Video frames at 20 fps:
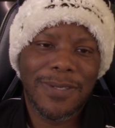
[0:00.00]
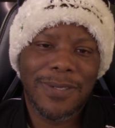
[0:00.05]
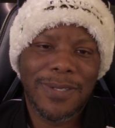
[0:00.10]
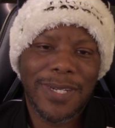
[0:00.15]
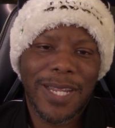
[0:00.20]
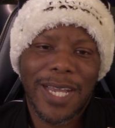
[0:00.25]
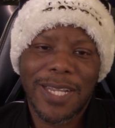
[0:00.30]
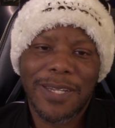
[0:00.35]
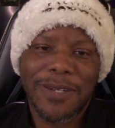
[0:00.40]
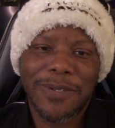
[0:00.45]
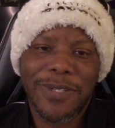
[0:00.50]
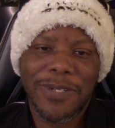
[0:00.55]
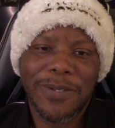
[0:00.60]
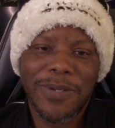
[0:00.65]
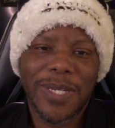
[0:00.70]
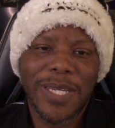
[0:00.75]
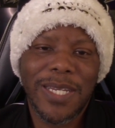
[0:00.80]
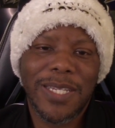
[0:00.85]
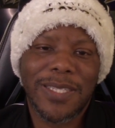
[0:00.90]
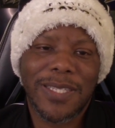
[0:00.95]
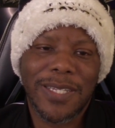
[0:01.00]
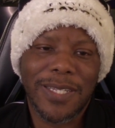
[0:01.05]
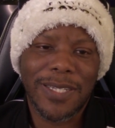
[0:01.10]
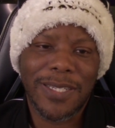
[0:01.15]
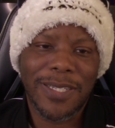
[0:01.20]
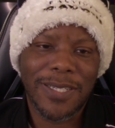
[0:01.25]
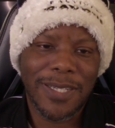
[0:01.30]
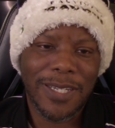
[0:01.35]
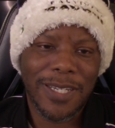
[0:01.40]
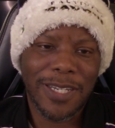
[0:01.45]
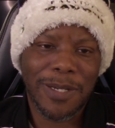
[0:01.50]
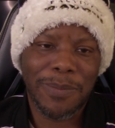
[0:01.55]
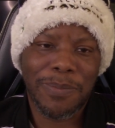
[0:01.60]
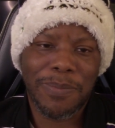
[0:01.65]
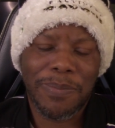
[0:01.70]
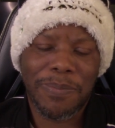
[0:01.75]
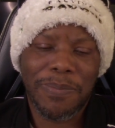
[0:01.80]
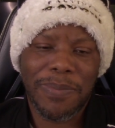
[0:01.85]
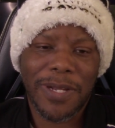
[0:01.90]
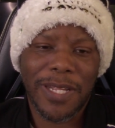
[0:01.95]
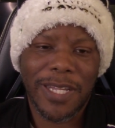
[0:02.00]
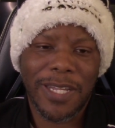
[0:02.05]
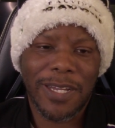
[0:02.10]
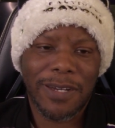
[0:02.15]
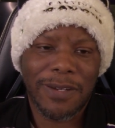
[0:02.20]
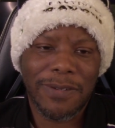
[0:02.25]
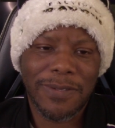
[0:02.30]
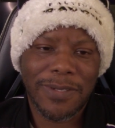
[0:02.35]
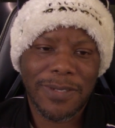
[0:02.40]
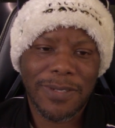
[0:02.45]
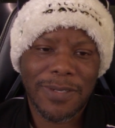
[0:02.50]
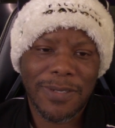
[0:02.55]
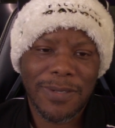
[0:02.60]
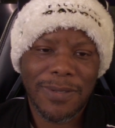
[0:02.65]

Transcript: not going to do anything in the playoffs?